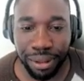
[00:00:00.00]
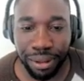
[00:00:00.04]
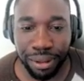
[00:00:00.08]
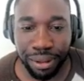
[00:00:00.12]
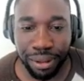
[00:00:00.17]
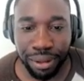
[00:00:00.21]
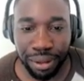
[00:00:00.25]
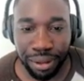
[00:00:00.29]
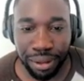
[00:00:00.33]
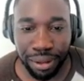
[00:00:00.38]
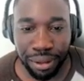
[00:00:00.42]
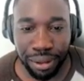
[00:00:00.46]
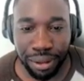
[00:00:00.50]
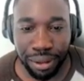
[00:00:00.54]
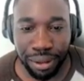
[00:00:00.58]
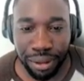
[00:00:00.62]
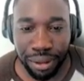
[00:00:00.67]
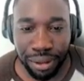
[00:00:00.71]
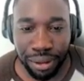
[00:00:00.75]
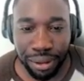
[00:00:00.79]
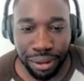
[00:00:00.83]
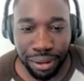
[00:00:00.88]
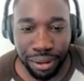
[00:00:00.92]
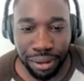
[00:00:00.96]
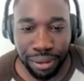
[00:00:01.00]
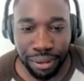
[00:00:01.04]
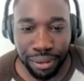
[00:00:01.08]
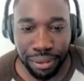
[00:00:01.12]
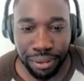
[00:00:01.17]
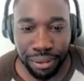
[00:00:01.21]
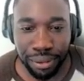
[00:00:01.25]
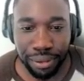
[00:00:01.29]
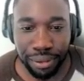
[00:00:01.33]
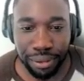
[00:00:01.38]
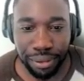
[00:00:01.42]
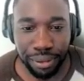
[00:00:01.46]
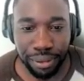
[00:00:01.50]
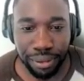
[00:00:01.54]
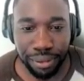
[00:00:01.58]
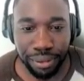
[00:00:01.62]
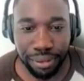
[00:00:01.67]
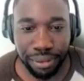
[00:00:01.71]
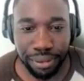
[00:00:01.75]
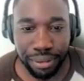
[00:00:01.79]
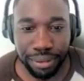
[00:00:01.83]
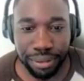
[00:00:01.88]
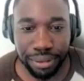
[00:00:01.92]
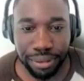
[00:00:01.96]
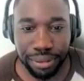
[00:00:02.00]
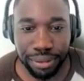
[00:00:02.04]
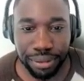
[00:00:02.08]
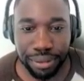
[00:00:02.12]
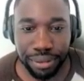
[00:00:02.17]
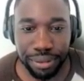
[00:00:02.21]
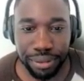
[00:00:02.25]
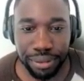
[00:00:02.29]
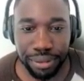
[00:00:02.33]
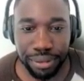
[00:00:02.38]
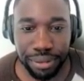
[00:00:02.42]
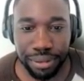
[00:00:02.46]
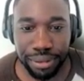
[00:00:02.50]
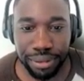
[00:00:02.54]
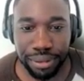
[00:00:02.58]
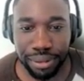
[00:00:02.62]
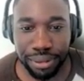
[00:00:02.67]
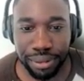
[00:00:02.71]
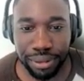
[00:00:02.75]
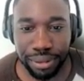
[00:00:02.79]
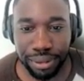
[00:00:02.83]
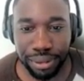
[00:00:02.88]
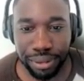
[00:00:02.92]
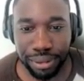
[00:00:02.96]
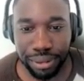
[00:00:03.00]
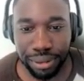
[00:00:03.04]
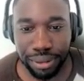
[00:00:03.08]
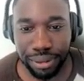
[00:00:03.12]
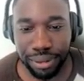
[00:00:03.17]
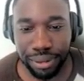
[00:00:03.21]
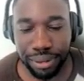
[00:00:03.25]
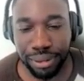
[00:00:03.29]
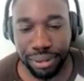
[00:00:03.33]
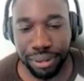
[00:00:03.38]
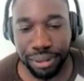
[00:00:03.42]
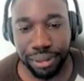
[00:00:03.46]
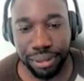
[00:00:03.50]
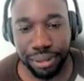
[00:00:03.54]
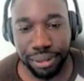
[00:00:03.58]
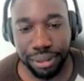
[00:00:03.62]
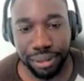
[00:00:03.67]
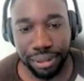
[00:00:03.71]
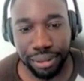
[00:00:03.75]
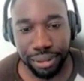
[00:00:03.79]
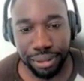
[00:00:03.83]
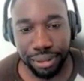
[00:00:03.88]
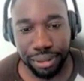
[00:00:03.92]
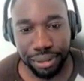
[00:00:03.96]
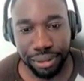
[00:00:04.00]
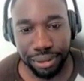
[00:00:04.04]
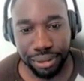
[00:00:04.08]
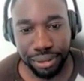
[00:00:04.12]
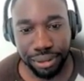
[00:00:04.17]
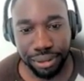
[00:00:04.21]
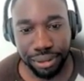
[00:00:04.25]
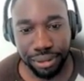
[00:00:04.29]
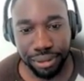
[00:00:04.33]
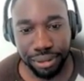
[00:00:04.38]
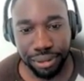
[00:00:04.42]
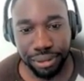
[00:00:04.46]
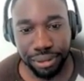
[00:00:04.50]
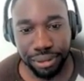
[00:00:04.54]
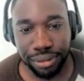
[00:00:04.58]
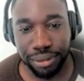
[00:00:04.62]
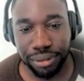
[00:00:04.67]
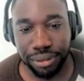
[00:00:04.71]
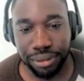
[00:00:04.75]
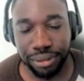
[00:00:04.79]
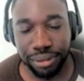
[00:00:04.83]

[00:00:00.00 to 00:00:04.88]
The person shown says nothing.